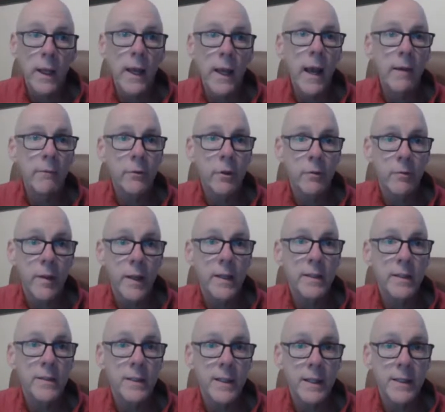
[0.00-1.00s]

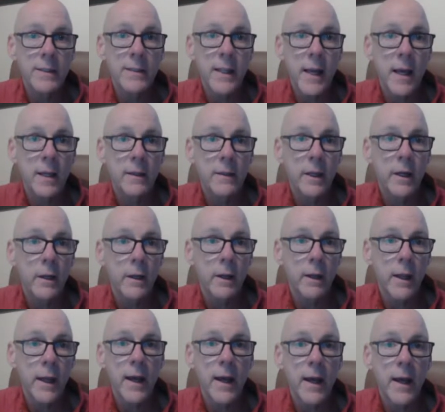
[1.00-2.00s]
decision shortly after
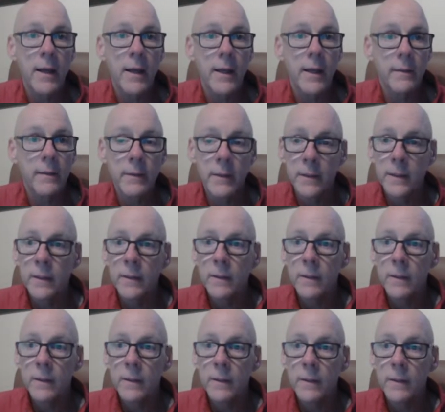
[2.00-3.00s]
visiting South
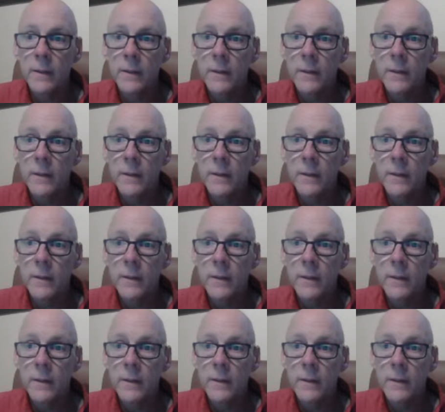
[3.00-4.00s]
Carolina
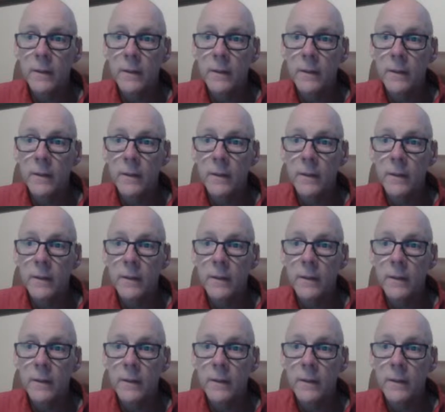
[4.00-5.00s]
for the spring
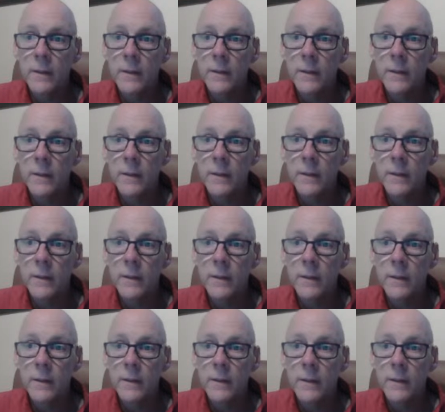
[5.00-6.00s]
game,
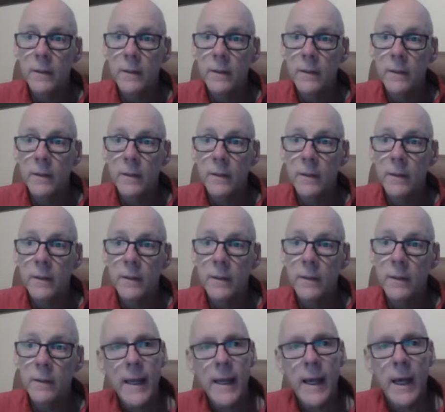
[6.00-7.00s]
I think that could
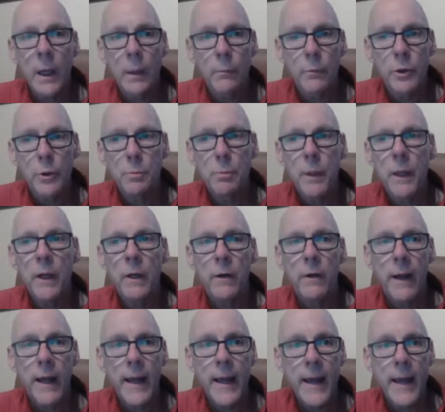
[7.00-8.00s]
really help
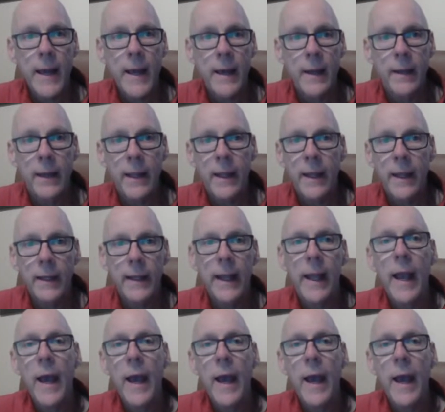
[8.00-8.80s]
spearhead and